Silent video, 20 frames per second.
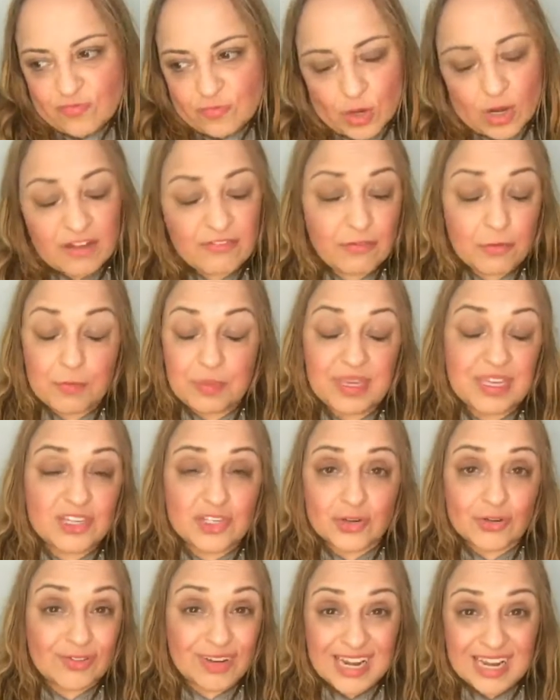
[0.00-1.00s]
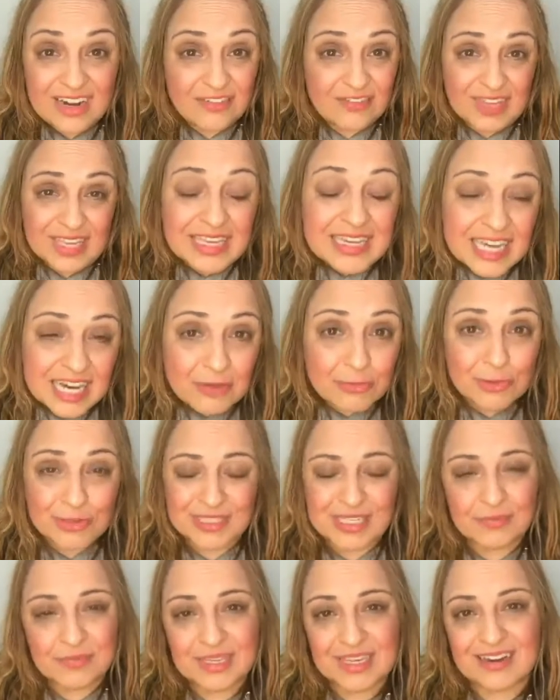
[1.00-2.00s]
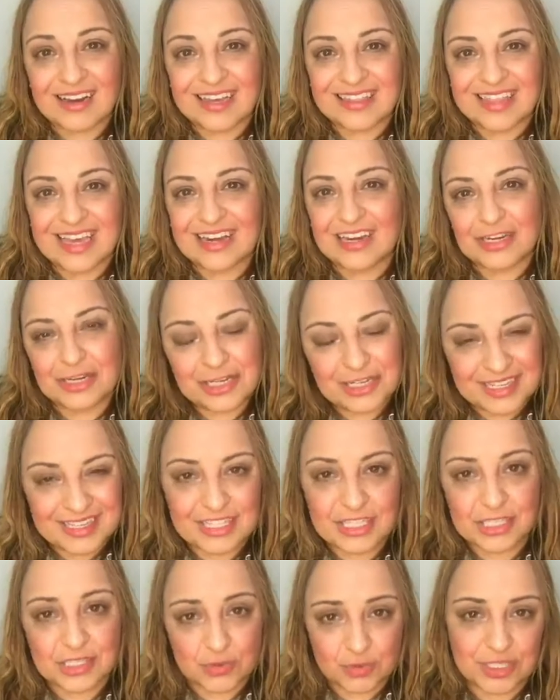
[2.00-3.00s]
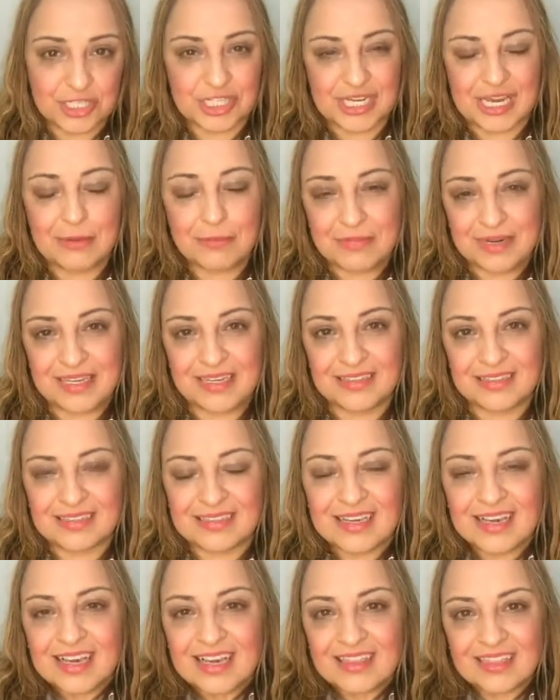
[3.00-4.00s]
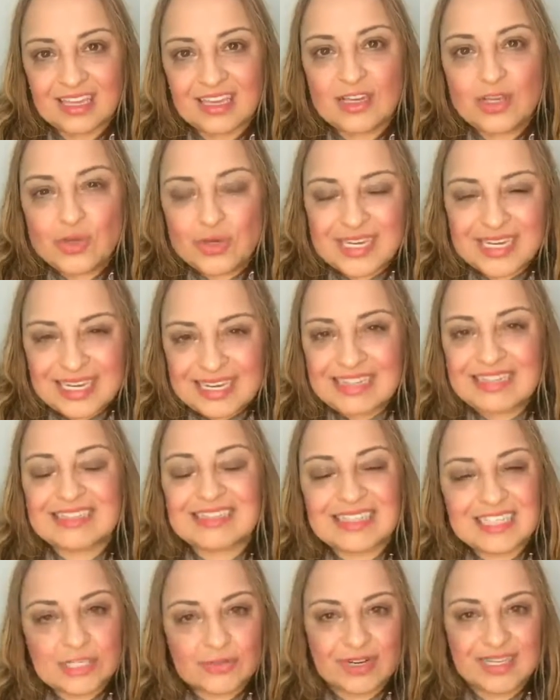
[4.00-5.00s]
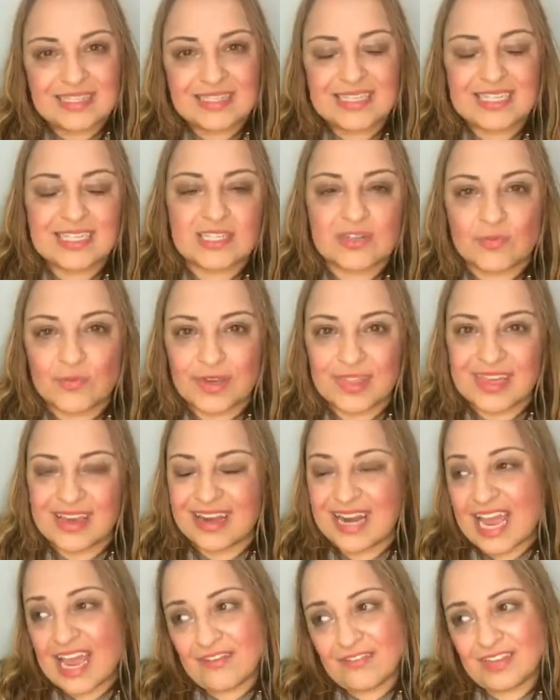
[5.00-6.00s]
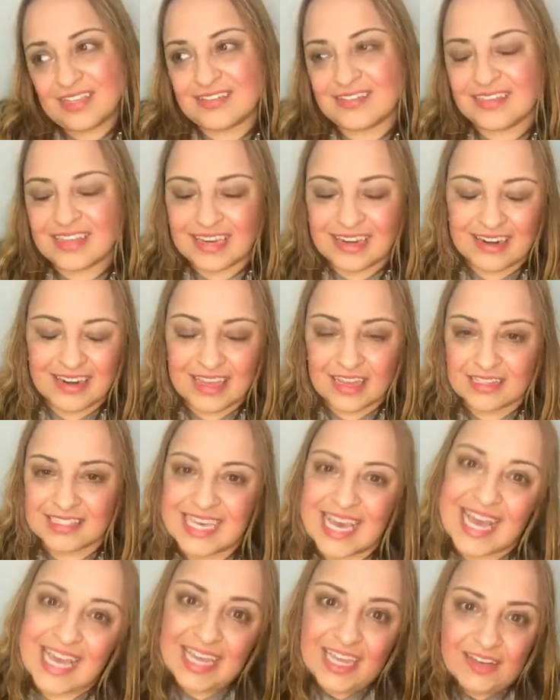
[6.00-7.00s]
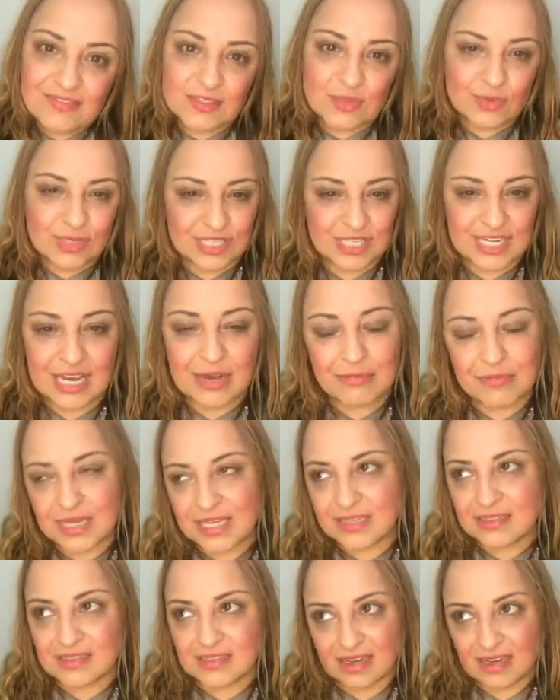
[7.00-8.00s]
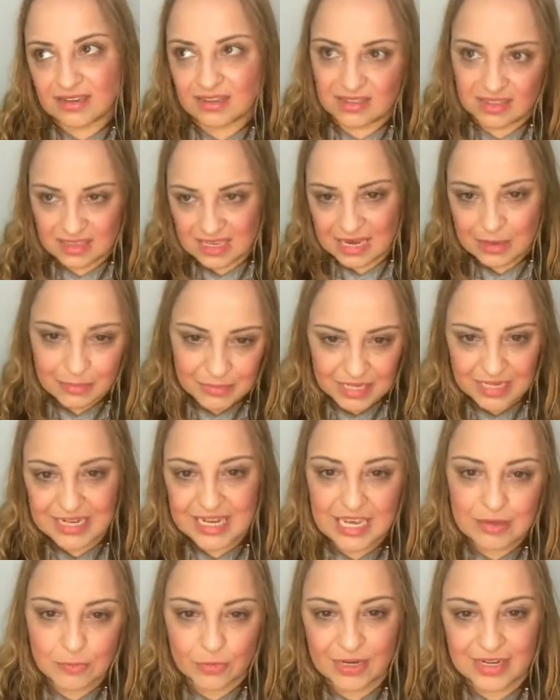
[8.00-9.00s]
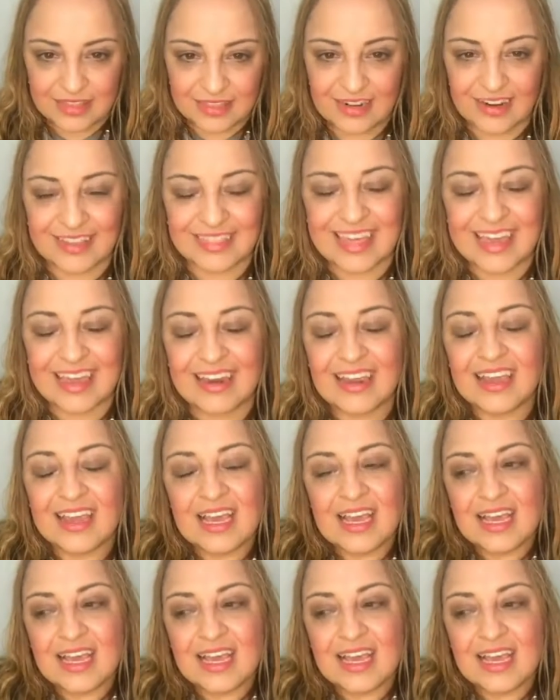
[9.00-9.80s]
God forbid you're out of income or something like that and you need to switch companies, then you can easily transition without having to then announce, hey, I've switched companies, like the company name or anything like that.